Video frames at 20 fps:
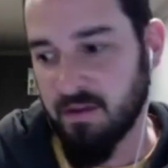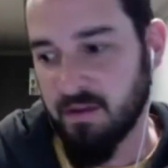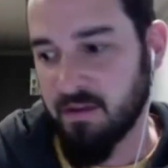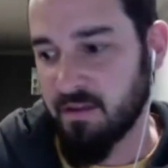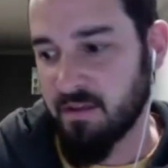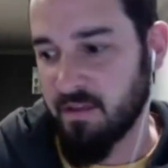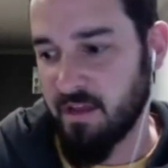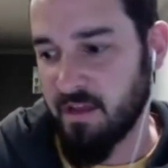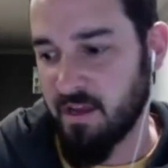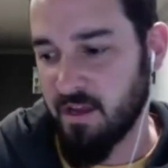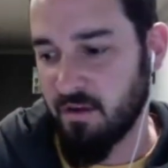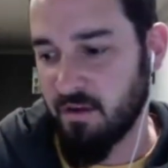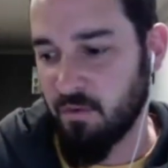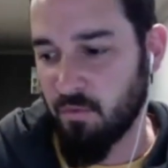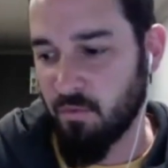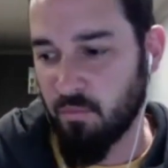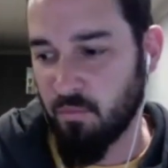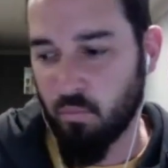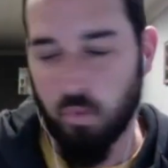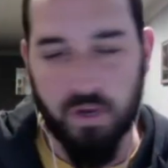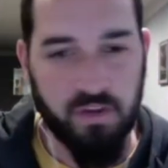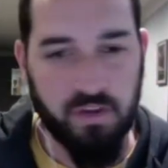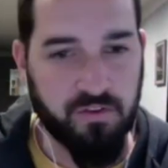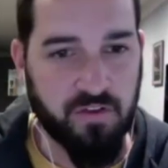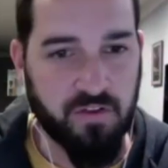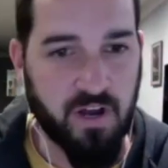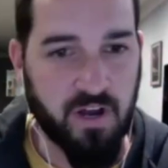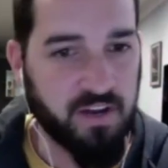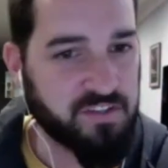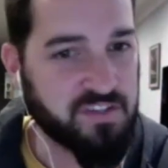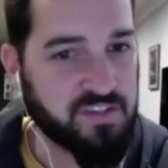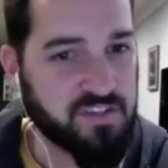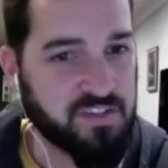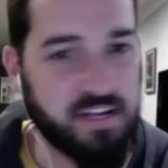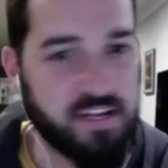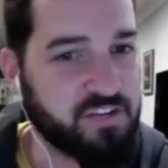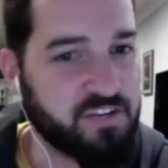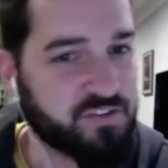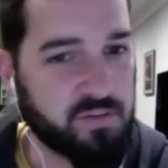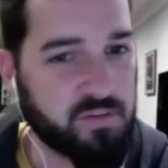what you taught us is
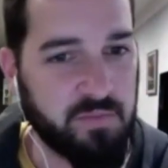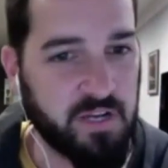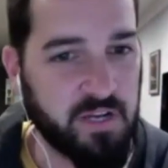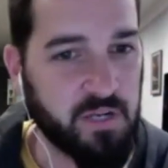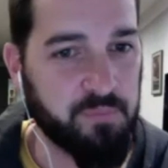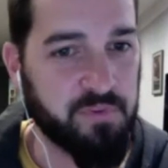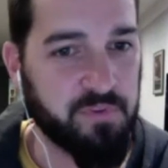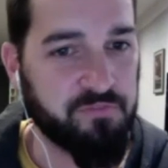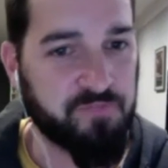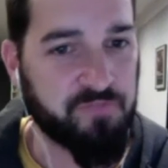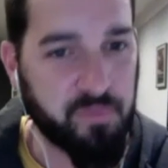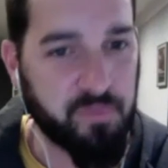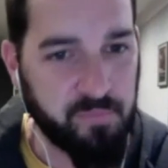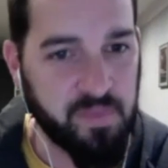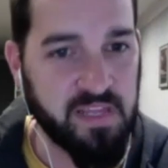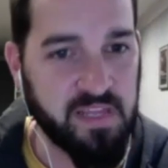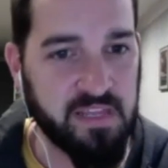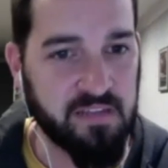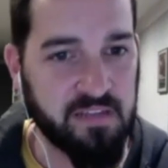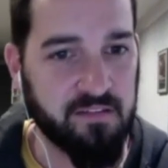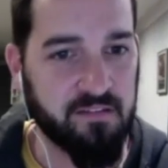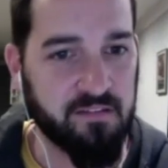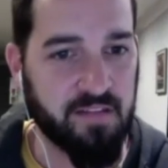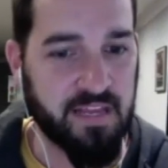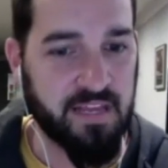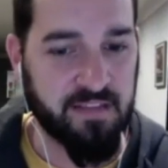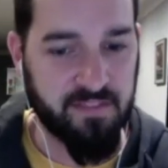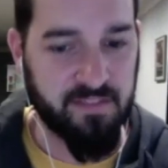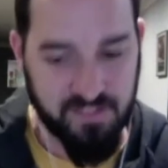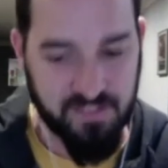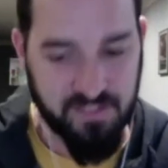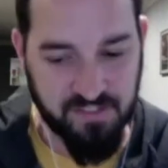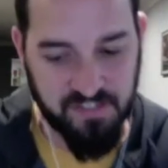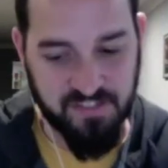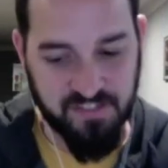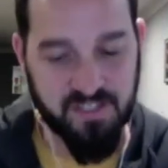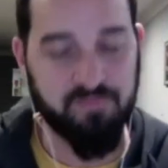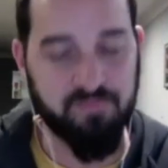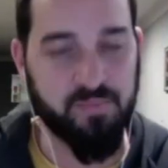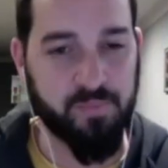not instrumental, but for me, like this is a
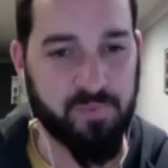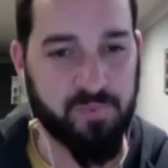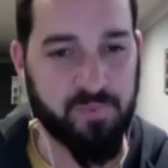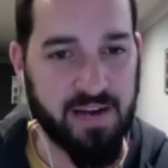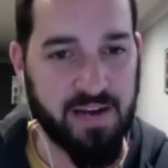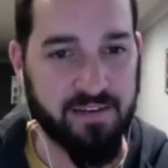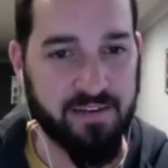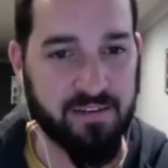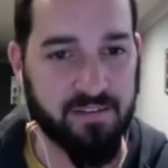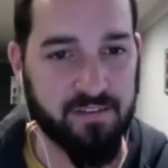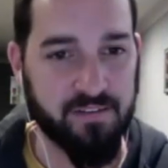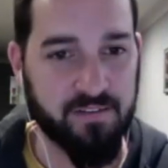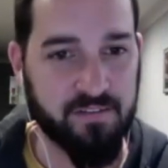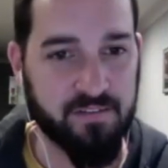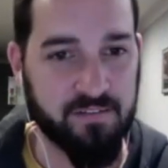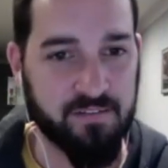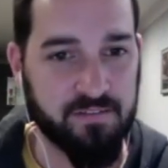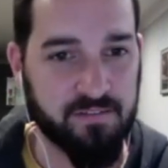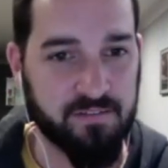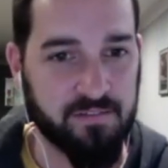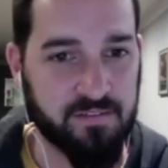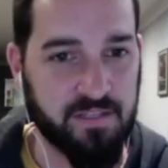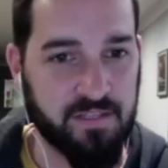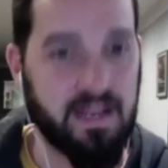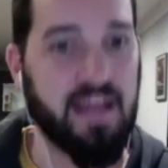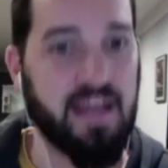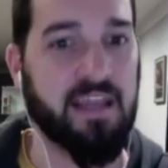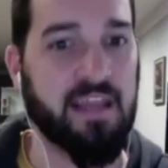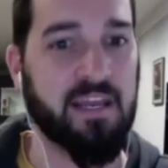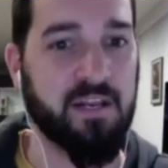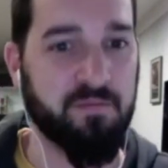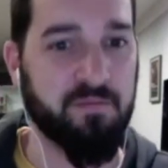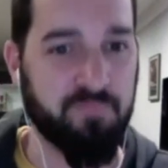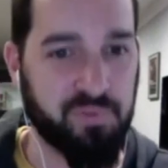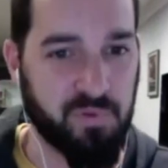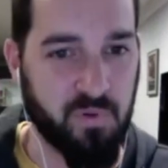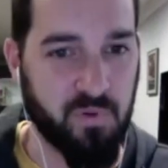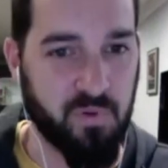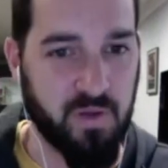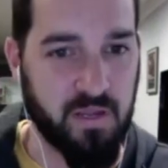simple practice that I can
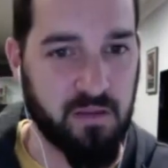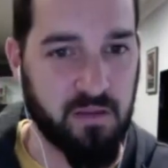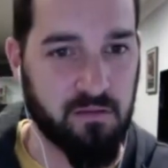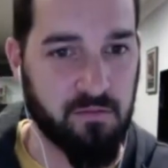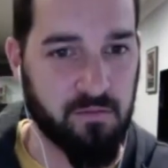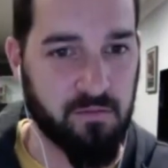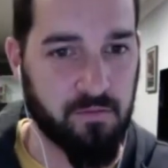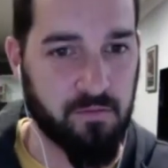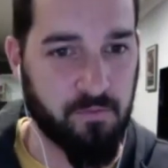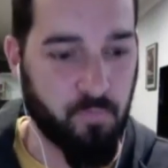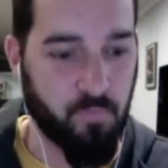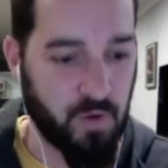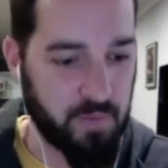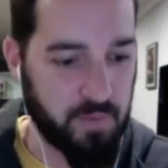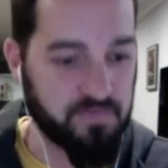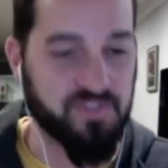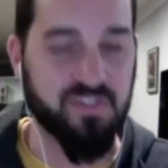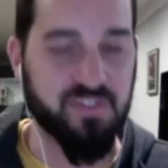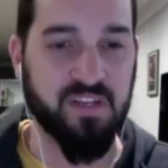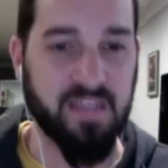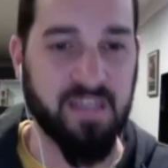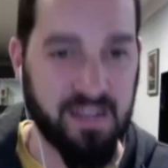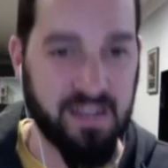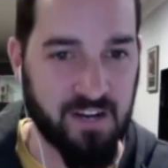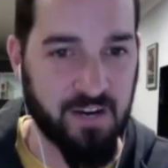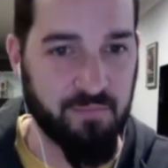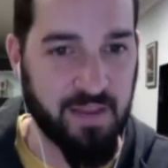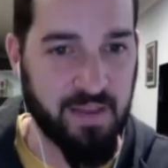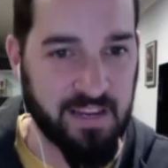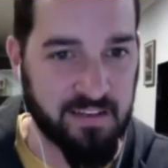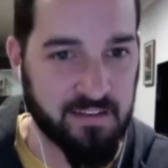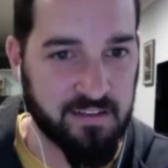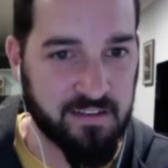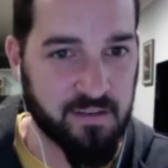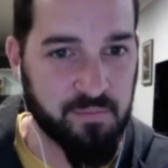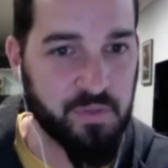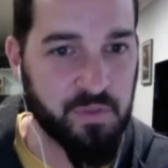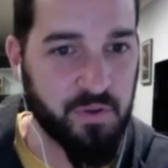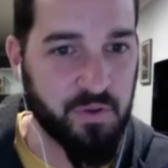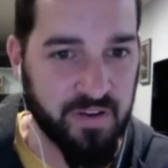employ when I'm sitting here at my
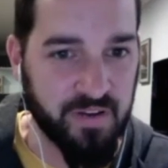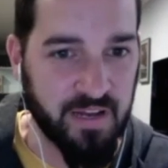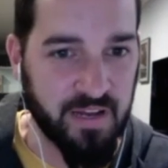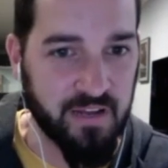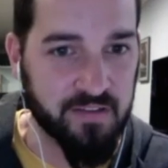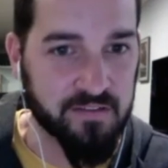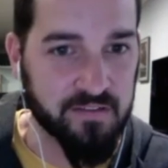computer desk.